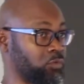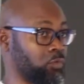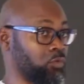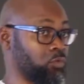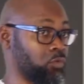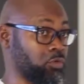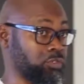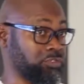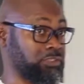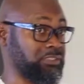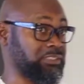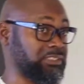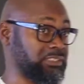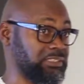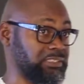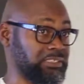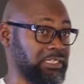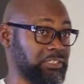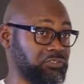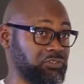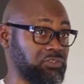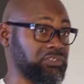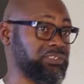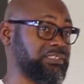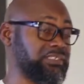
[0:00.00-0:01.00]
you know what it is
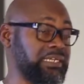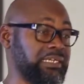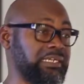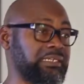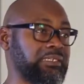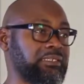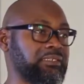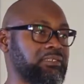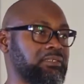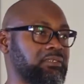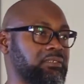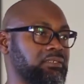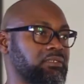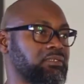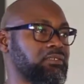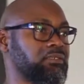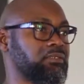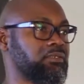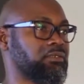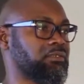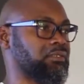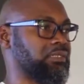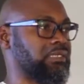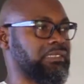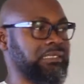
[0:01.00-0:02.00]
that you're saying,
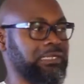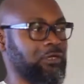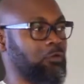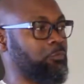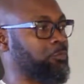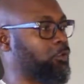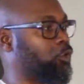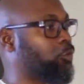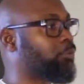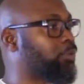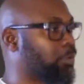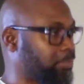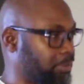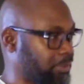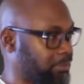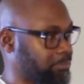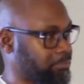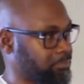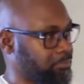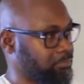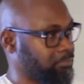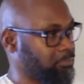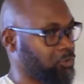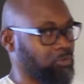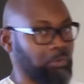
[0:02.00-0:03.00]
then there will be no problem.
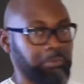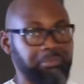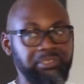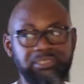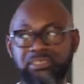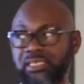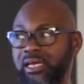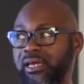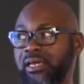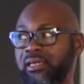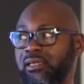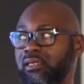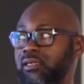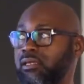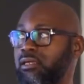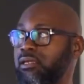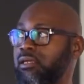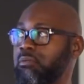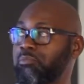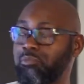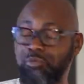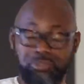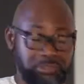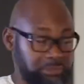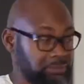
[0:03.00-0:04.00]
You will be shy,
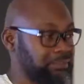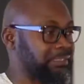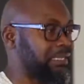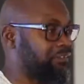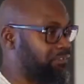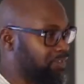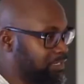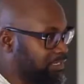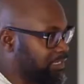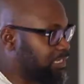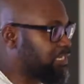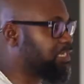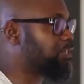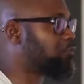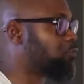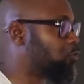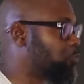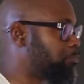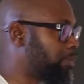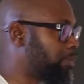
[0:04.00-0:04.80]
but she definitely will